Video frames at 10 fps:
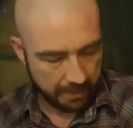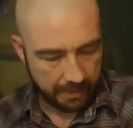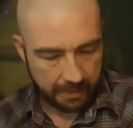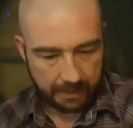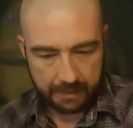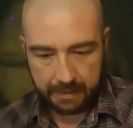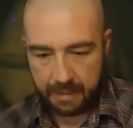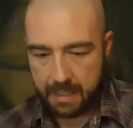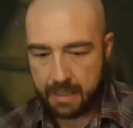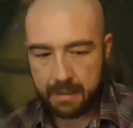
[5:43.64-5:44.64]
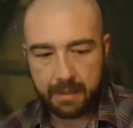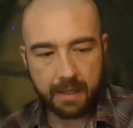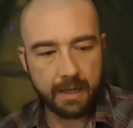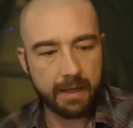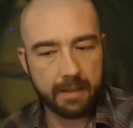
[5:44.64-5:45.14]
And he said,
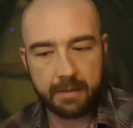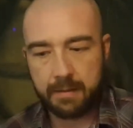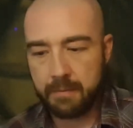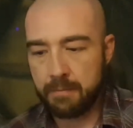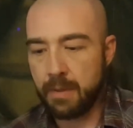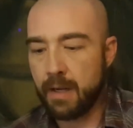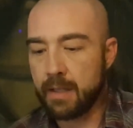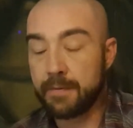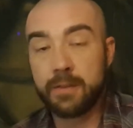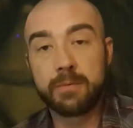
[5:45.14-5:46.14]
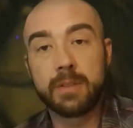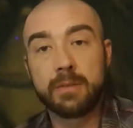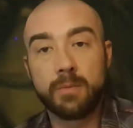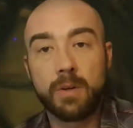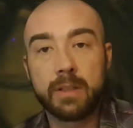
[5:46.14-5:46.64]
but if you really
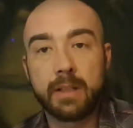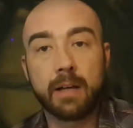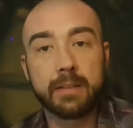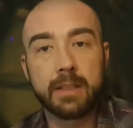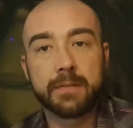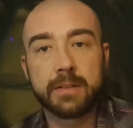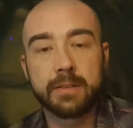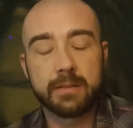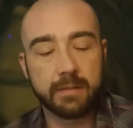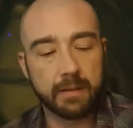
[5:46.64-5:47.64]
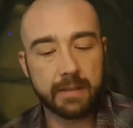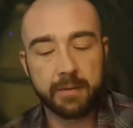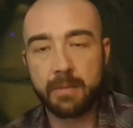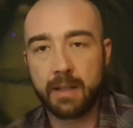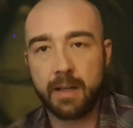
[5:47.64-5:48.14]
want it, I'll give it to you. I'll give
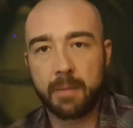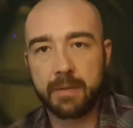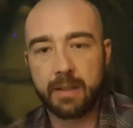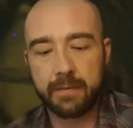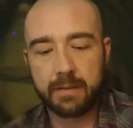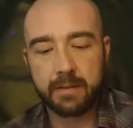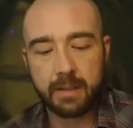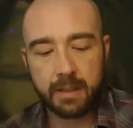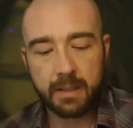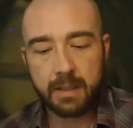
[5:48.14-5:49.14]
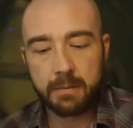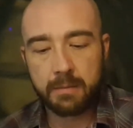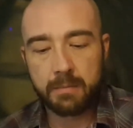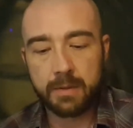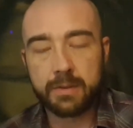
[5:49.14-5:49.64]
you my copy of it,
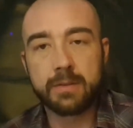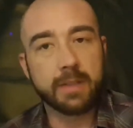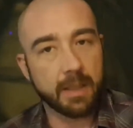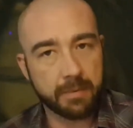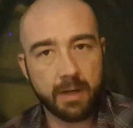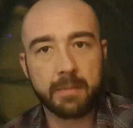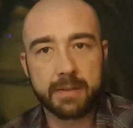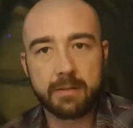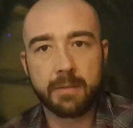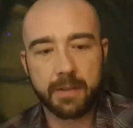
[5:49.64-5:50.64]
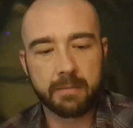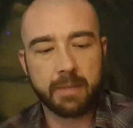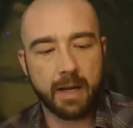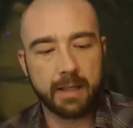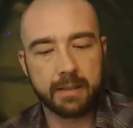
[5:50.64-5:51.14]
but you just got to promise to go up there and
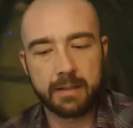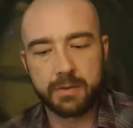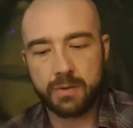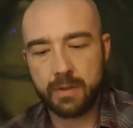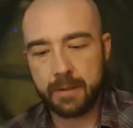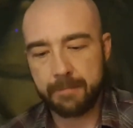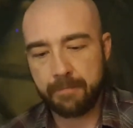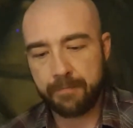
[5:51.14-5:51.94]
buy it and enjoy it.